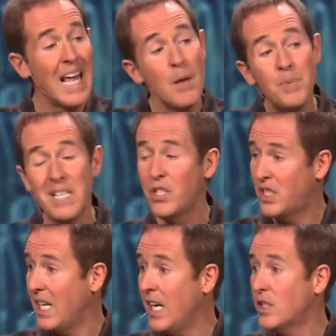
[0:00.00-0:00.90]
empty
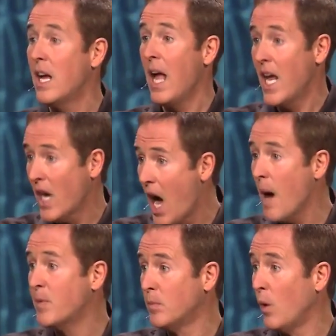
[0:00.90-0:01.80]
seats at
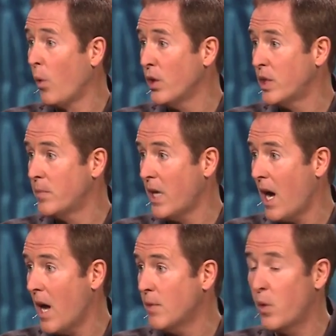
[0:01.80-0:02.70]
optimal worship times,